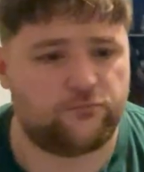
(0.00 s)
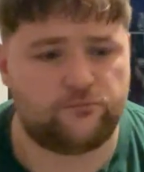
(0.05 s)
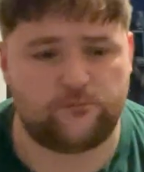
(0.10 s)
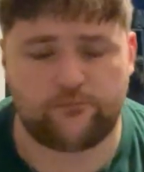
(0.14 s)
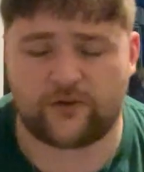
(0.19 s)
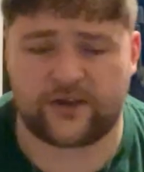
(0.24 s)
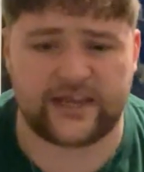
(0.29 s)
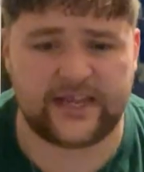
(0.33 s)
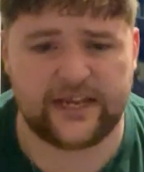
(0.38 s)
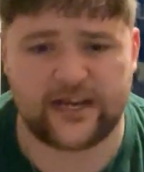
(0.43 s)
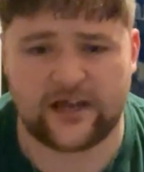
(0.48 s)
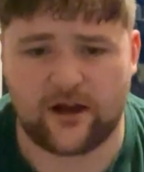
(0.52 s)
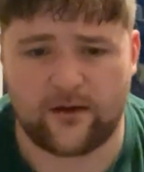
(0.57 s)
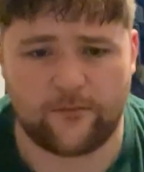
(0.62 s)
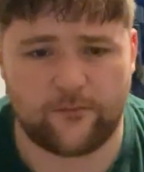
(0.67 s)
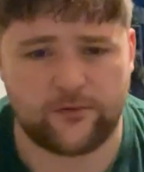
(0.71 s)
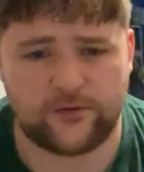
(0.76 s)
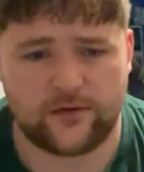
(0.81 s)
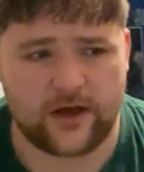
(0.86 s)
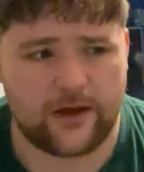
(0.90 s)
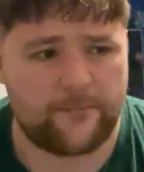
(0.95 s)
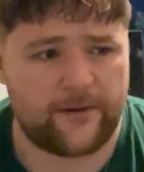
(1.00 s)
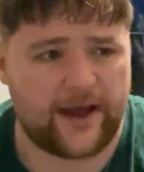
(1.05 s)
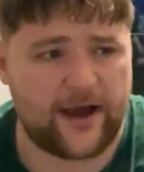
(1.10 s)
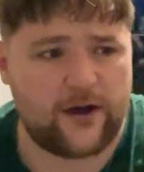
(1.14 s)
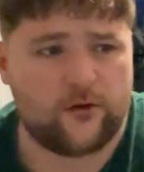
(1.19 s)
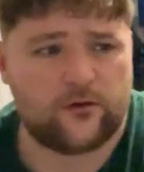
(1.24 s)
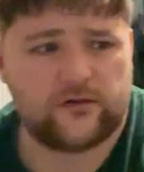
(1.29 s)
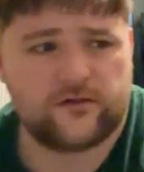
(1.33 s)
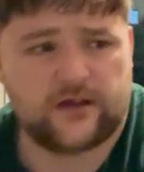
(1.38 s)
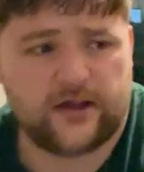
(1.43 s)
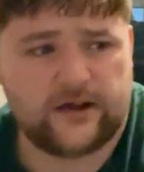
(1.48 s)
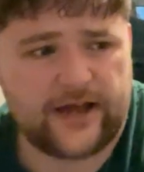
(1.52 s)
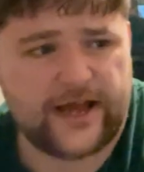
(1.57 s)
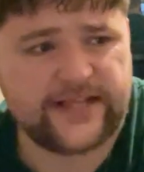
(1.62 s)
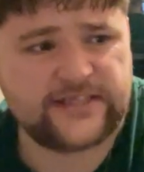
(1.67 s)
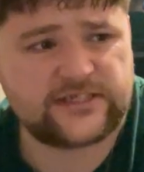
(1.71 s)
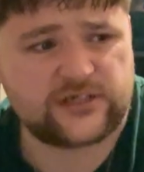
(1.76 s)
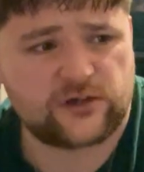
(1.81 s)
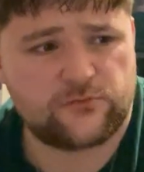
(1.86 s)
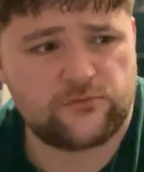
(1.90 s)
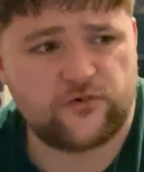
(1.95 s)
bringing up about
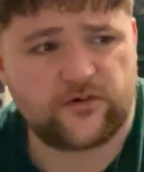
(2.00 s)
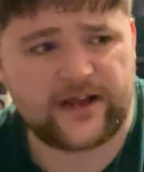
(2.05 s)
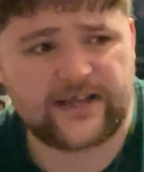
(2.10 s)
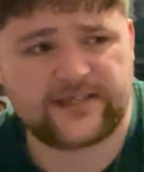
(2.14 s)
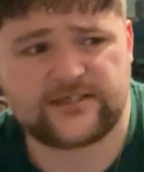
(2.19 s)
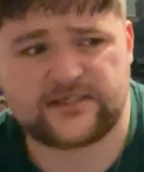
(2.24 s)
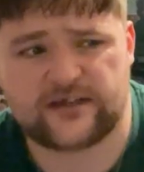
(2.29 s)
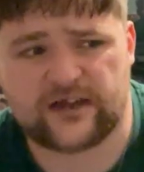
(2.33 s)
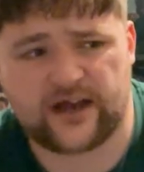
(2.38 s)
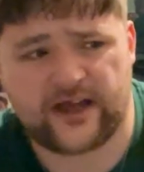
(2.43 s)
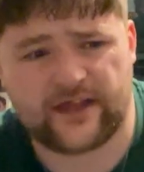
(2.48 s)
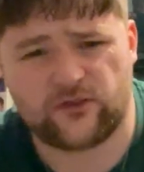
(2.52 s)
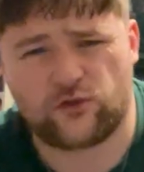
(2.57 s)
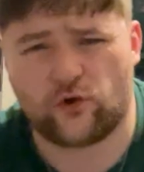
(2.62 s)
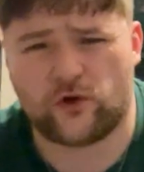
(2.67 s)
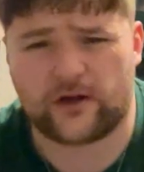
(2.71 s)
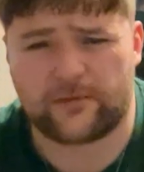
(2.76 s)
Enzo Maresca and talking